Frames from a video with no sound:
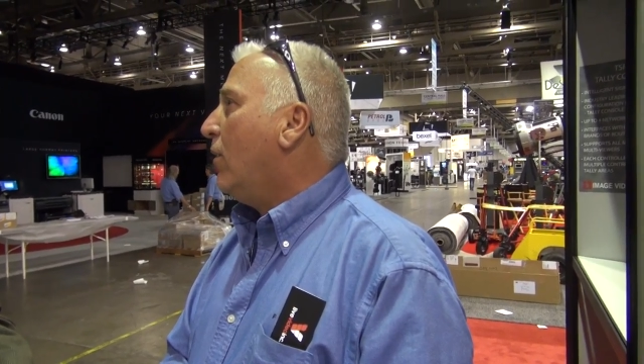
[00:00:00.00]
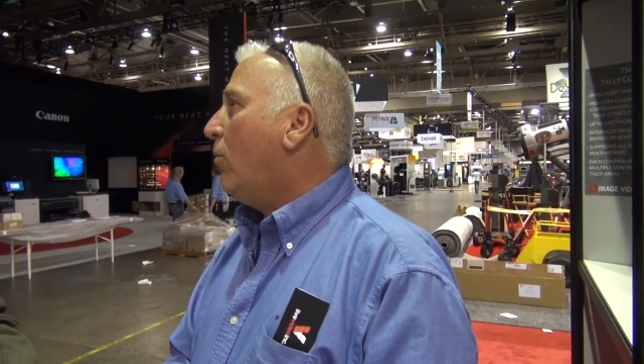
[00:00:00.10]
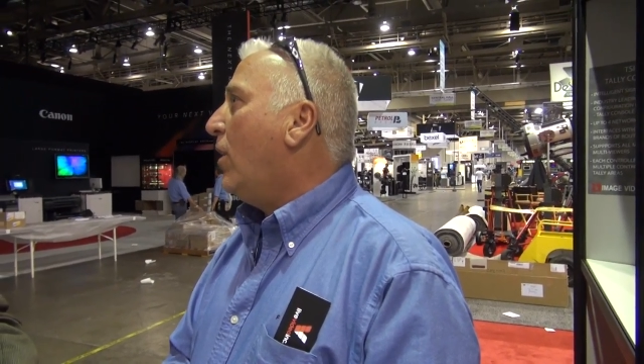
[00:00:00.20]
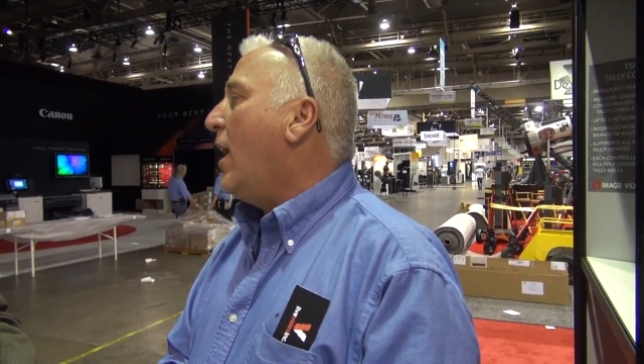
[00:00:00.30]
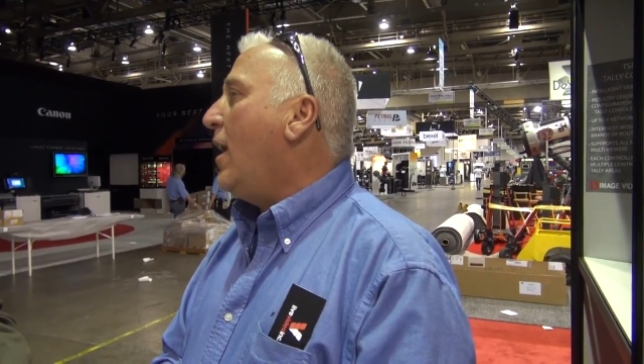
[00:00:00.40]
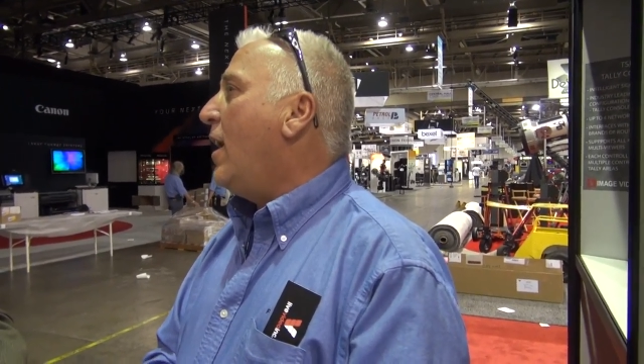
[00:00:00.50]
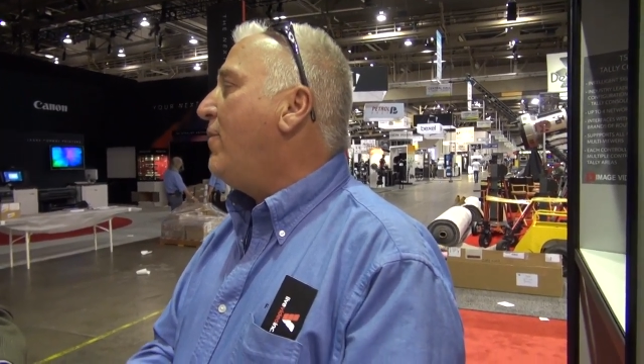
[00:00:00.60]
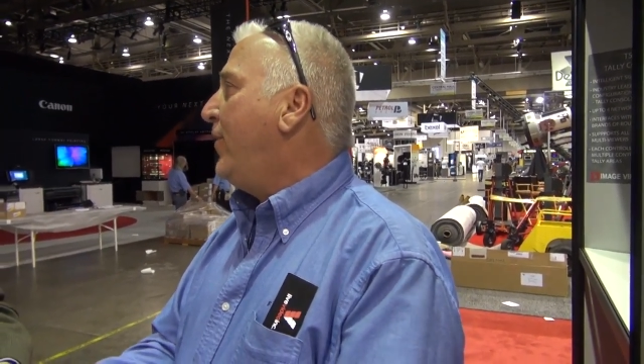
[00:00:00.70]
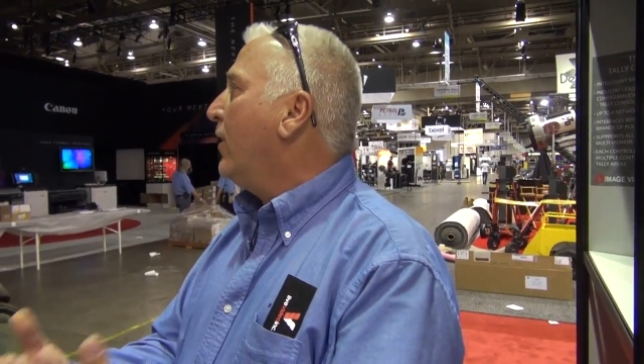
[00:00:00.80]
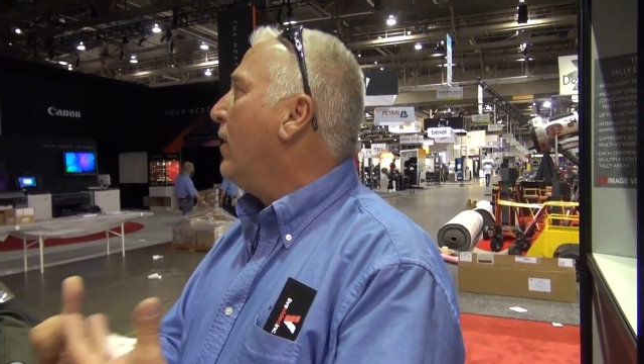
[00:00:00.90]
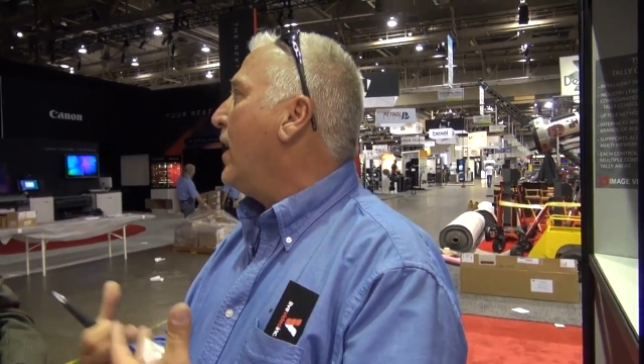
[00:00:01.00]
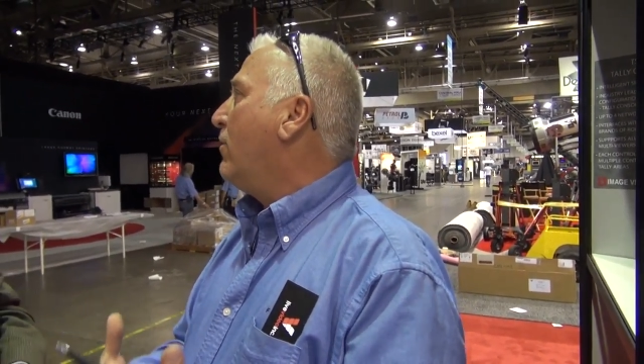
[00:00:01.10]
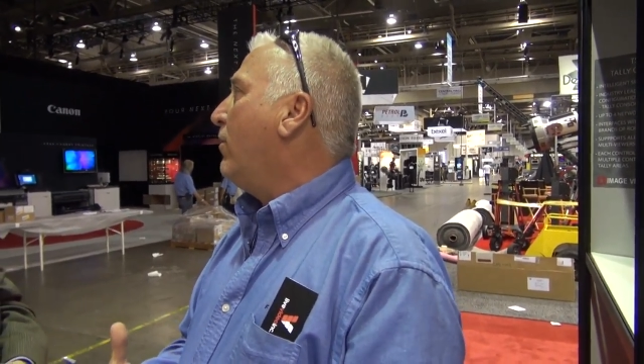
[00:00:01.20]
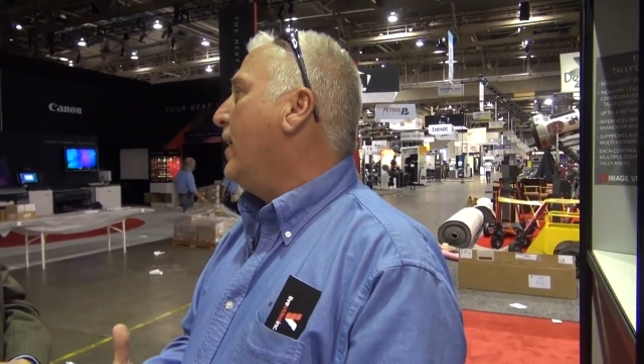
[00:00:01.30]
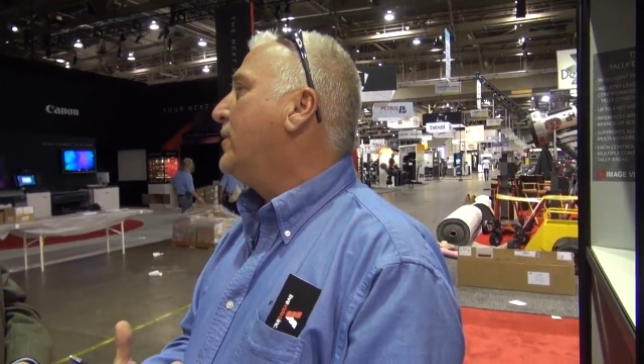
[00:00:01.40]
Well, I feel like
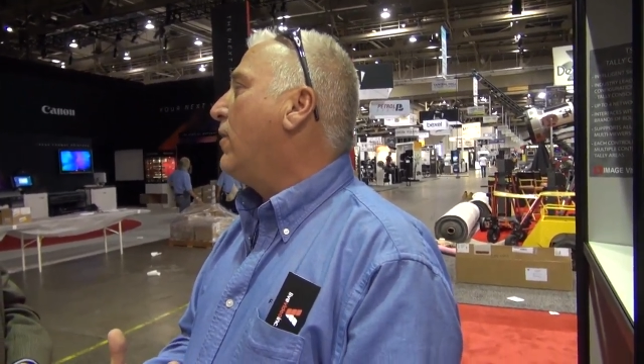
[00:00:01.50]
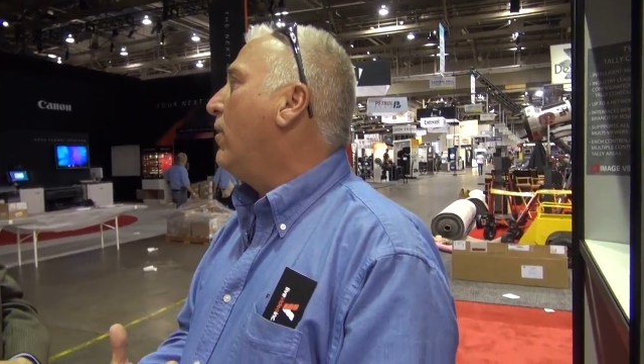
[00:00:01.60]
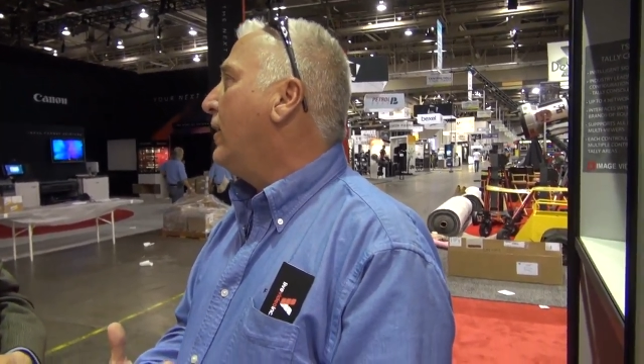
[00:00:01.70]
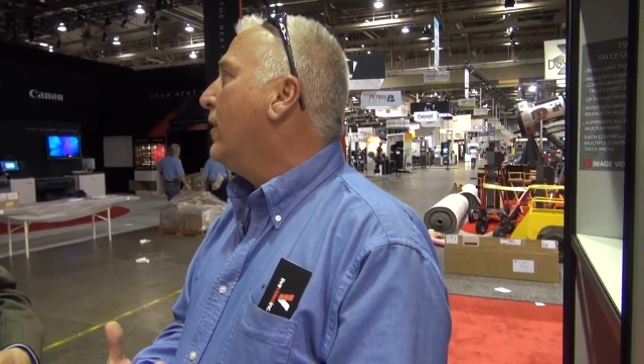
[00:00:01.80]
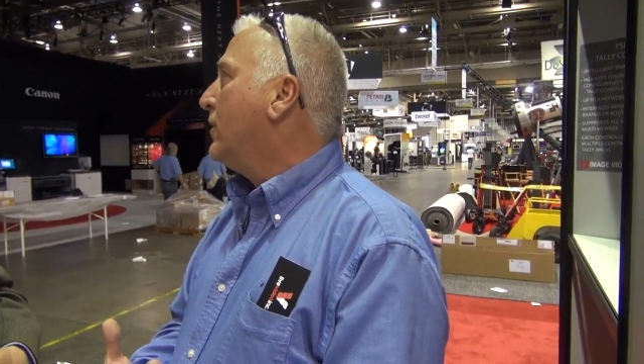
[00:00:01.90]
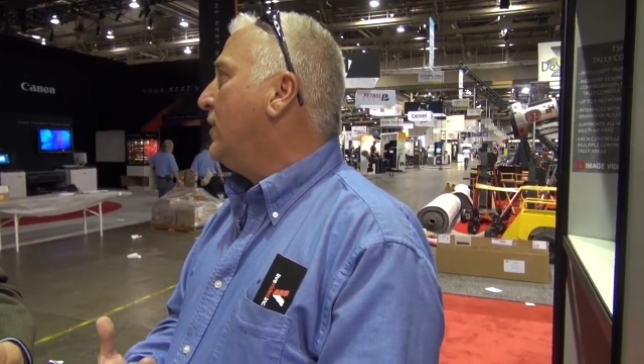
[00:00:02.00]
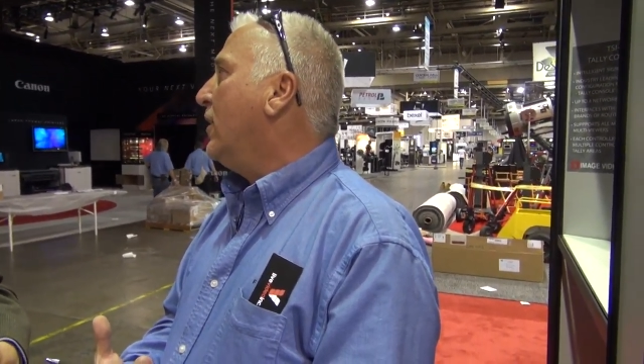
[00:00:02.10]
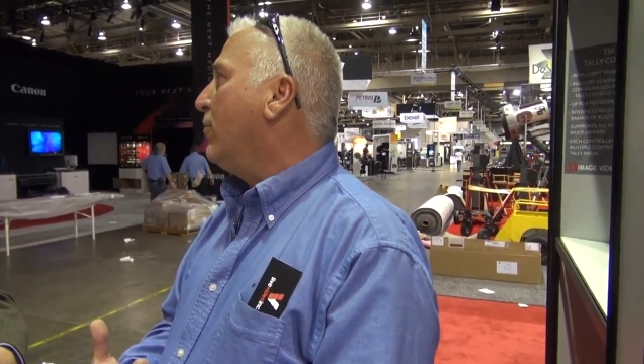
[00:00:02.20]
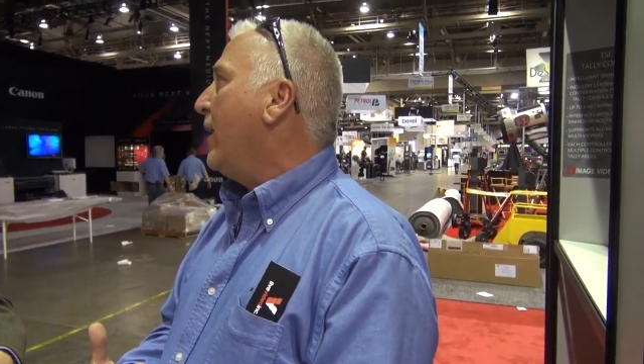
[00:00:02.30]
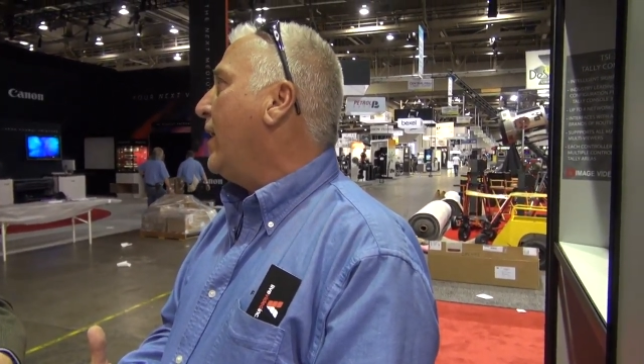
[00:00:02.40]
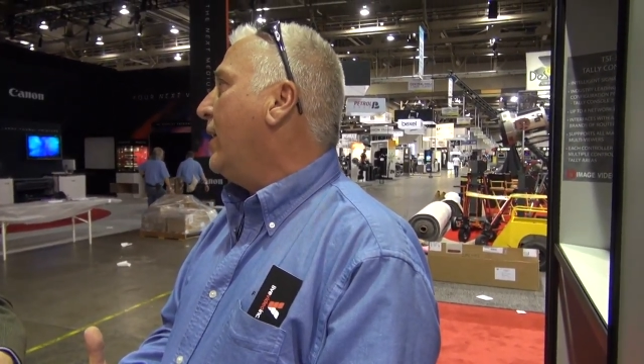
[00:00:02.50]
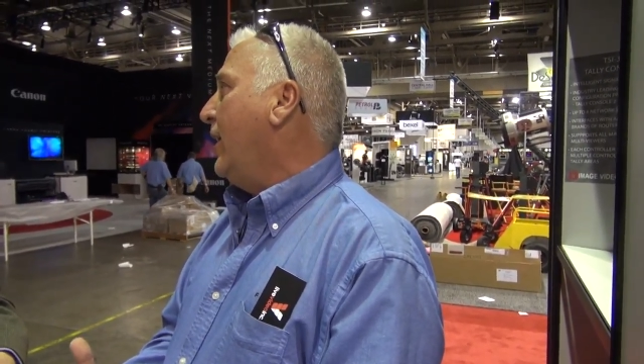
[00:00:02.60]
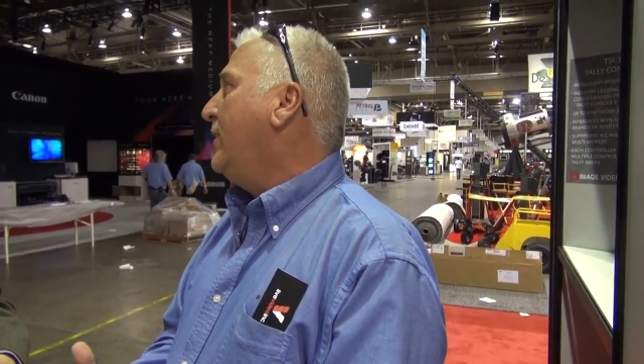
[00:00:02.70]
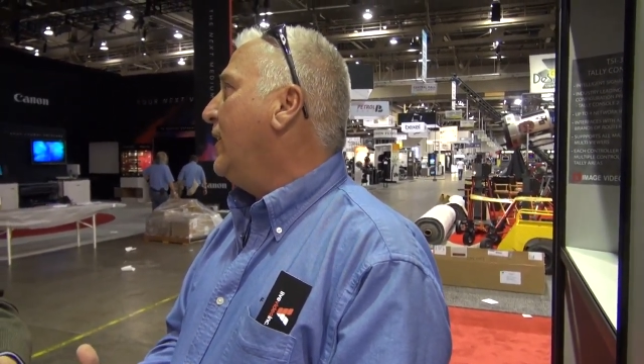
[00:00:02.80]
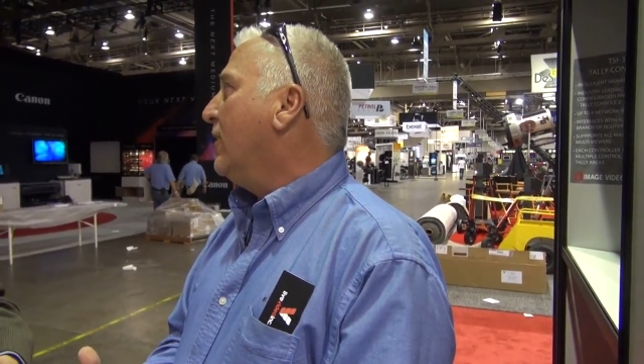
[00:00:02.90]
when I started here as a young man at
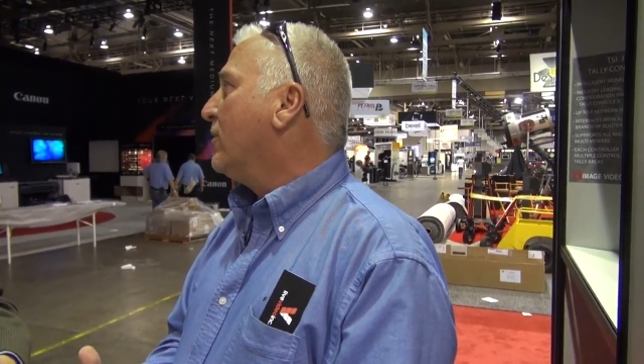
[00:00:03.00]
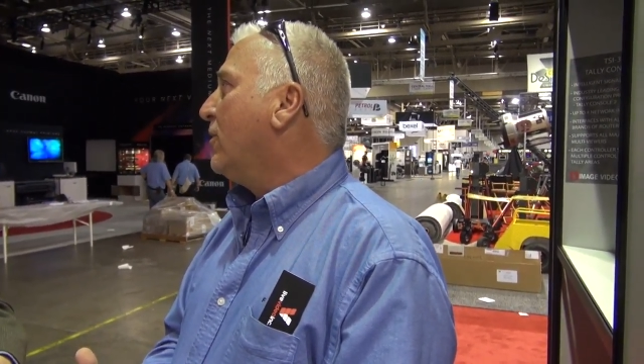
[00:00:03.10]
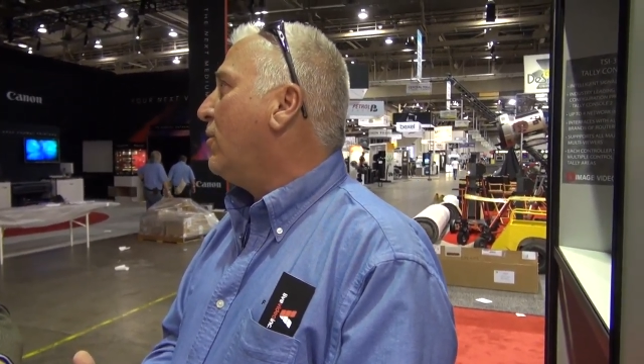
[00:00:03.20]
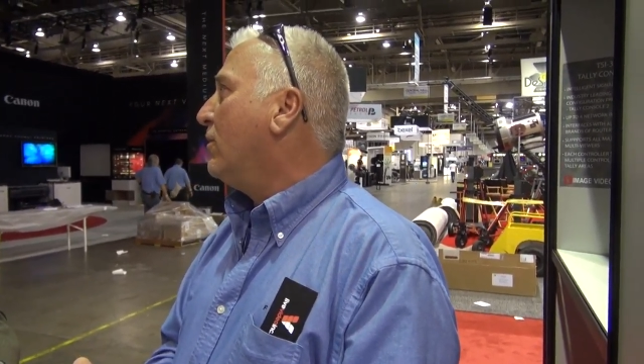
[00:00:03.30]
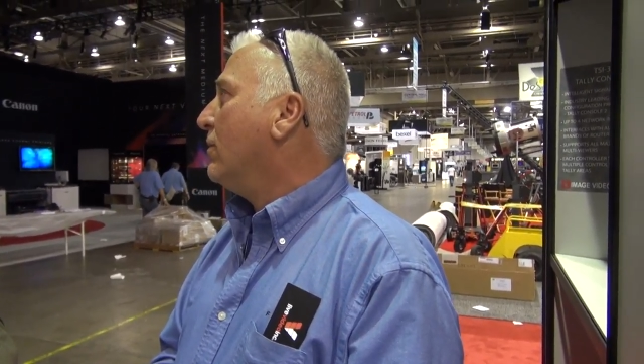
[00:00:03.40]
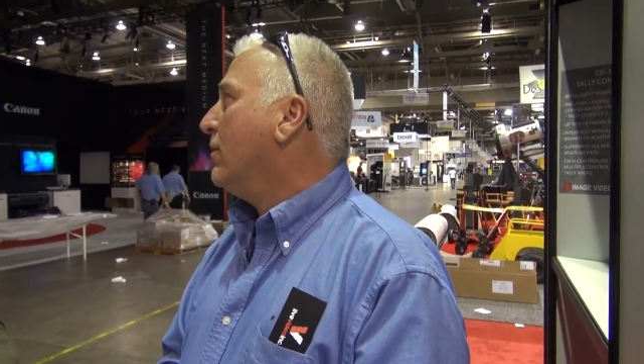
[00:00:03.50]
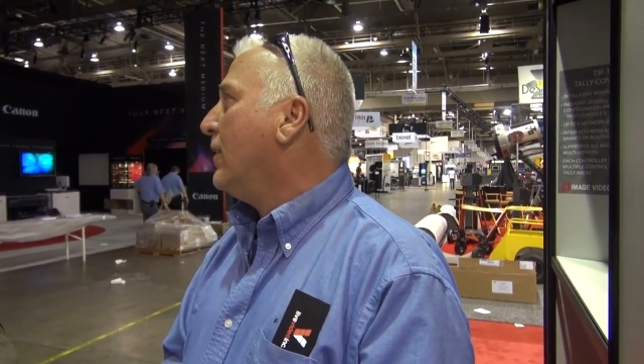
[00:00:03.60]
18 years old,